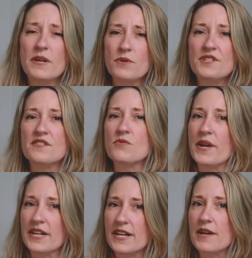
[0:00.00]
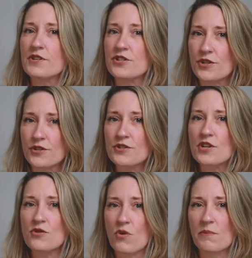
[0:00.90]
big ones is when can I return
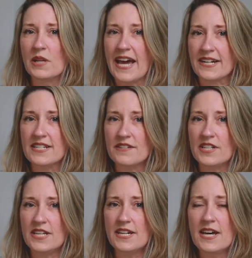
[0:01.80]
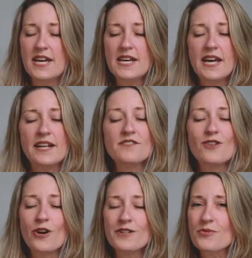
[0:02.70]
to normal activity? And as
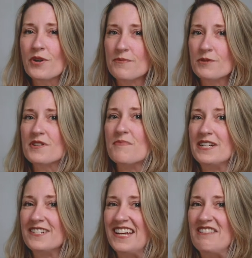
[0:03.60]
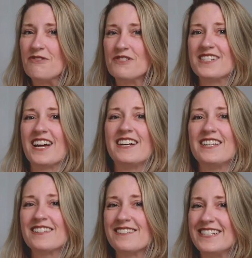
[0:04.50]
long as we're able to maintain those
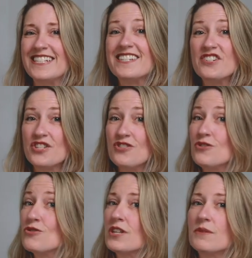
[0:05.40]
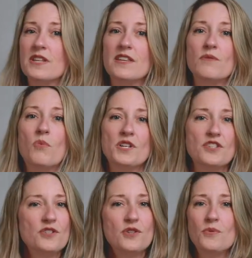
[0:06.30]
tiny little incisions, usually within one
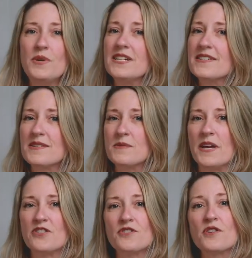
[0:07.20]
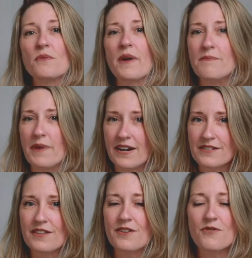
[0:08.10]
to two weeks, patients are right back
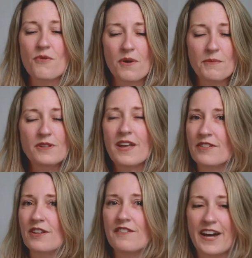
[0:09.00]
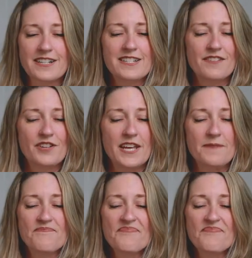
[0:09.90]
to their normal level of activity.